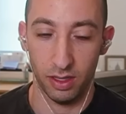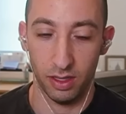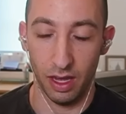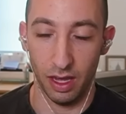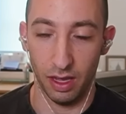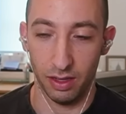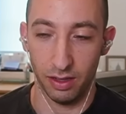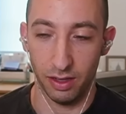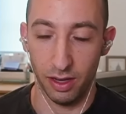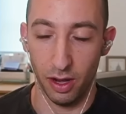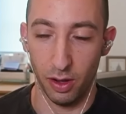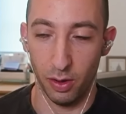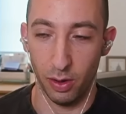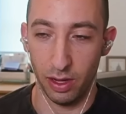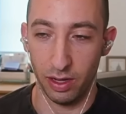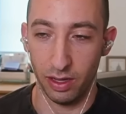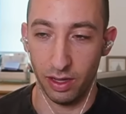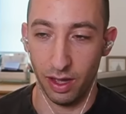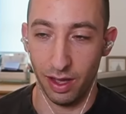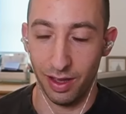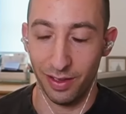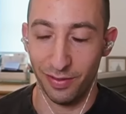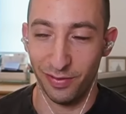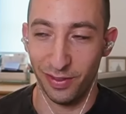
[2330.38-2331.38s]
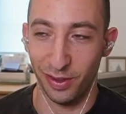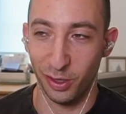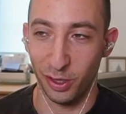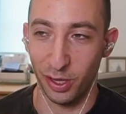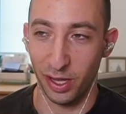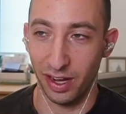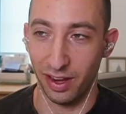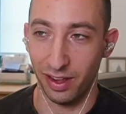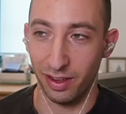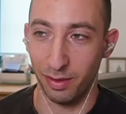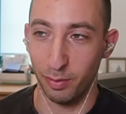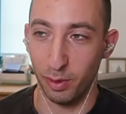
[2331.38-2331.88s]
Yeah, no, I feel
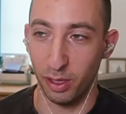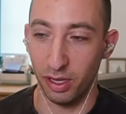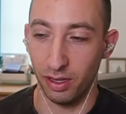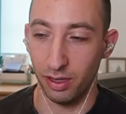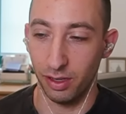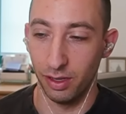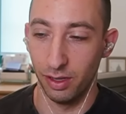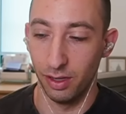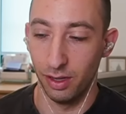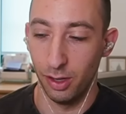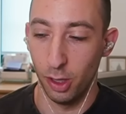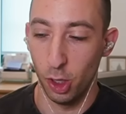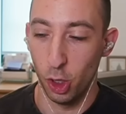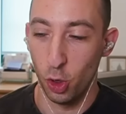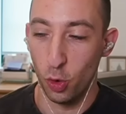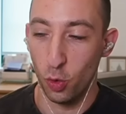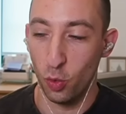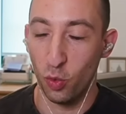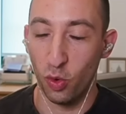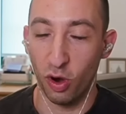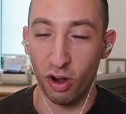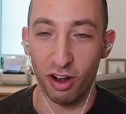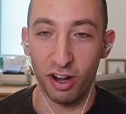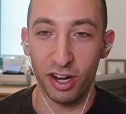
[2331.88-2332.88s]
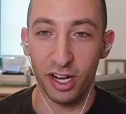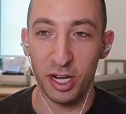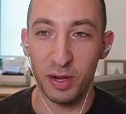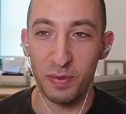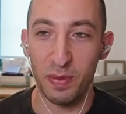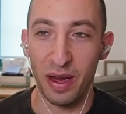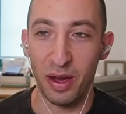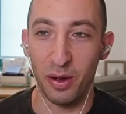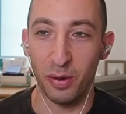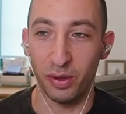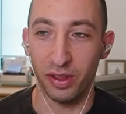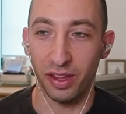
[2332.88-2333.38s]
that I'm worried
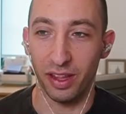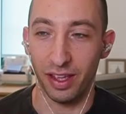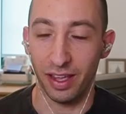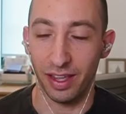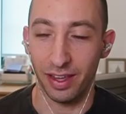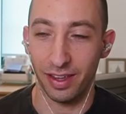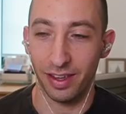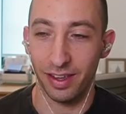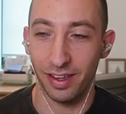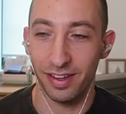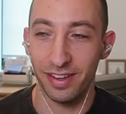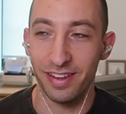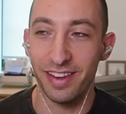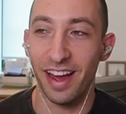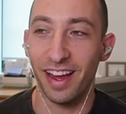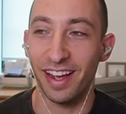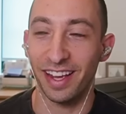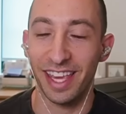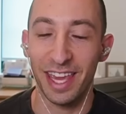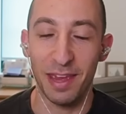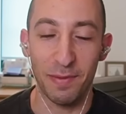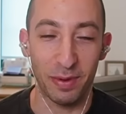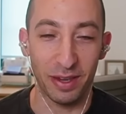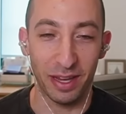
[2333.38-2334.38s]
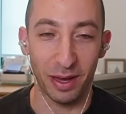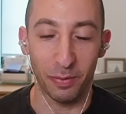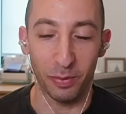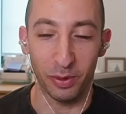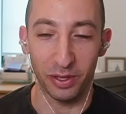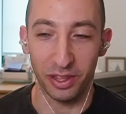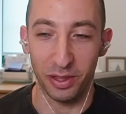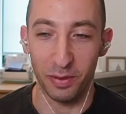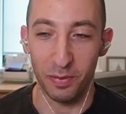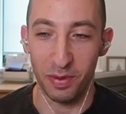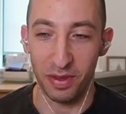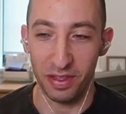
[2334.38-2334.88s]
about like not keeping up
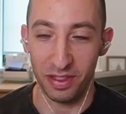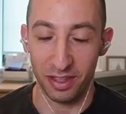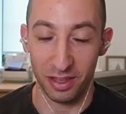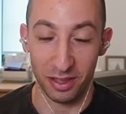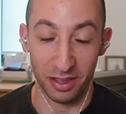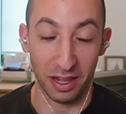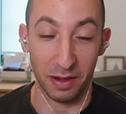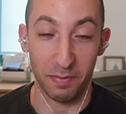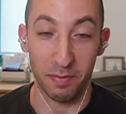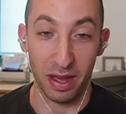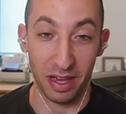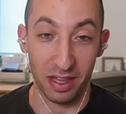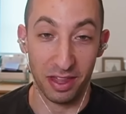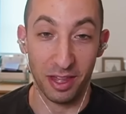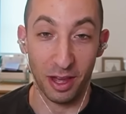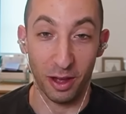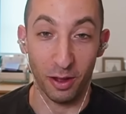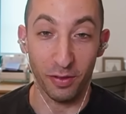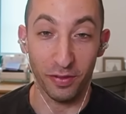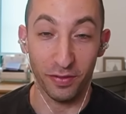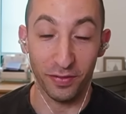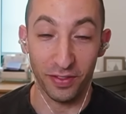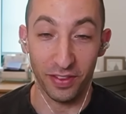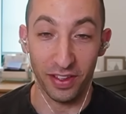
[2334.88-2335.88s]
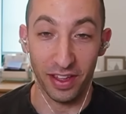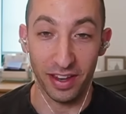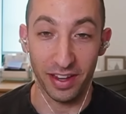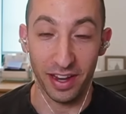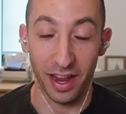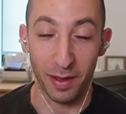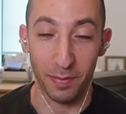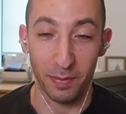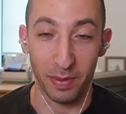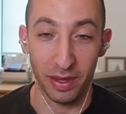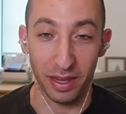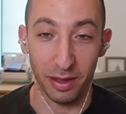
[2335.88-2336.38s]
with the business, like myself, and
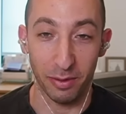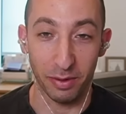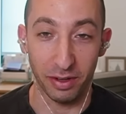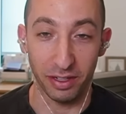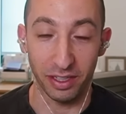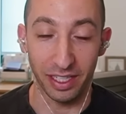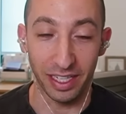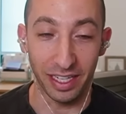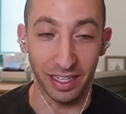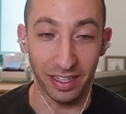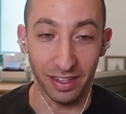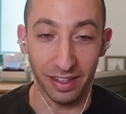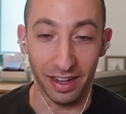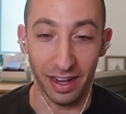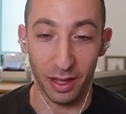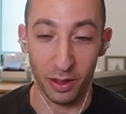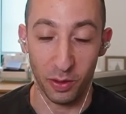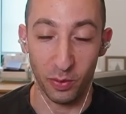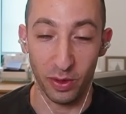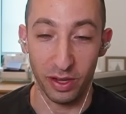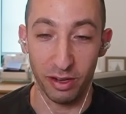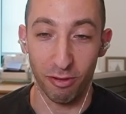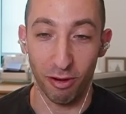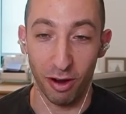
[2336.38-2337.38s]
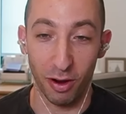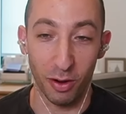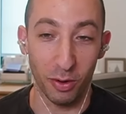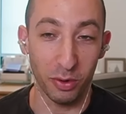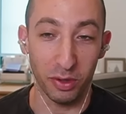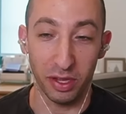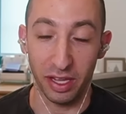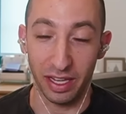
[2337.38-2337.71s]
not being able to lead it as we grow.